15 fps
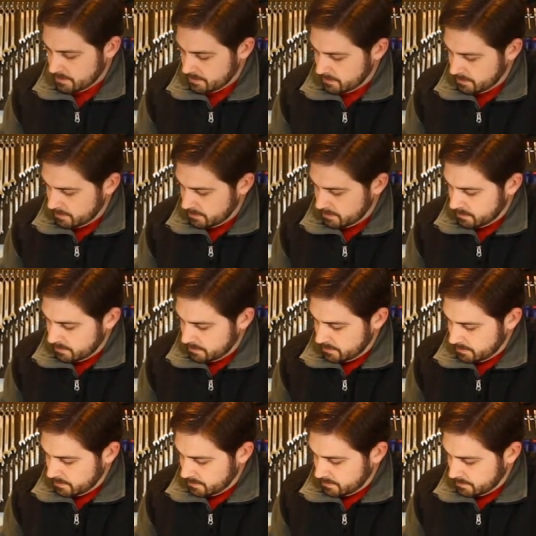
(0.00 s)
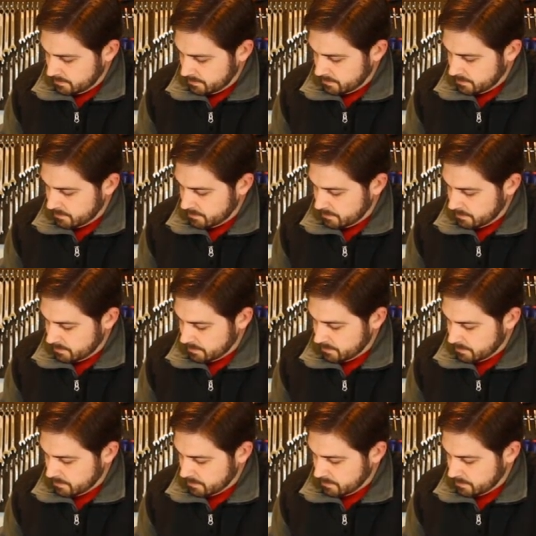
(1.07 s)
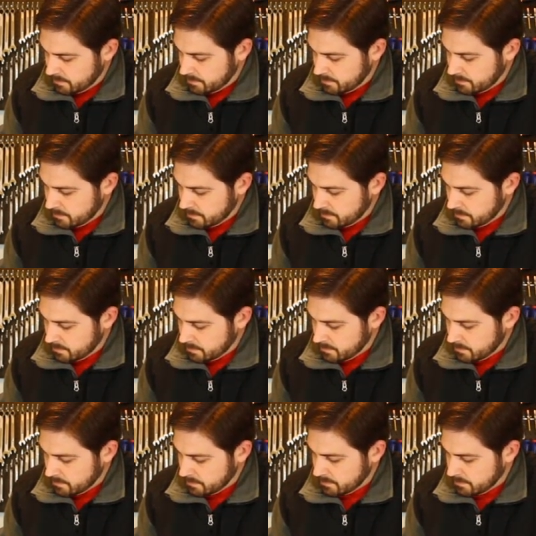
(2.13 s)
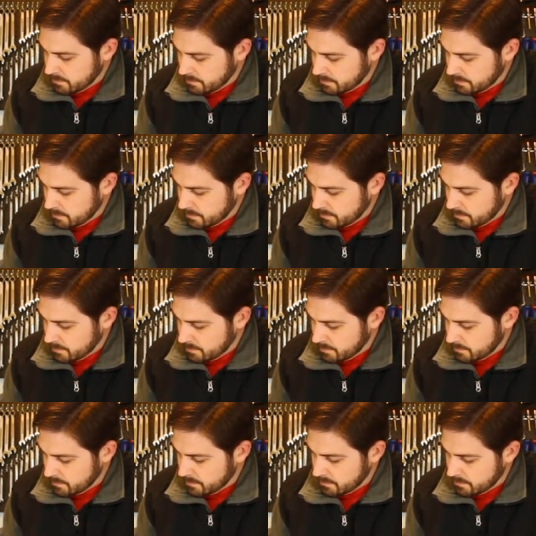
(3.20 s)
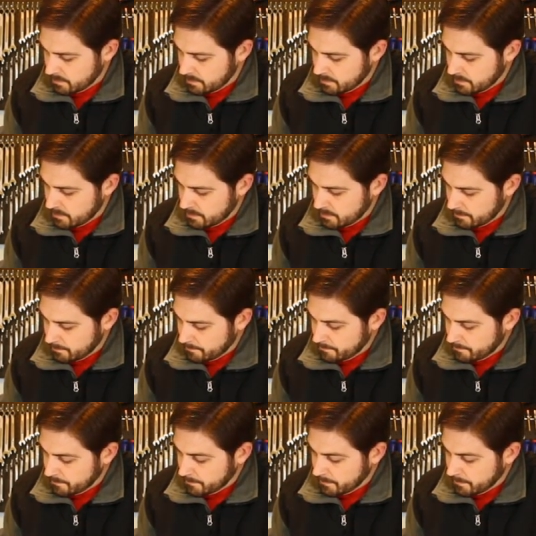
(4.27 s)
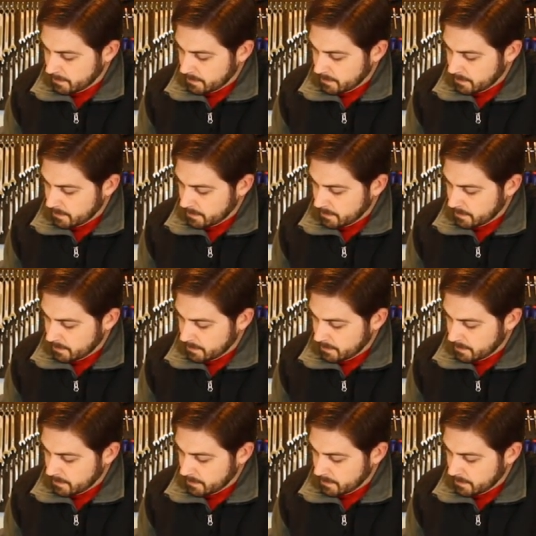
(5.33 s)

Nobody speaks.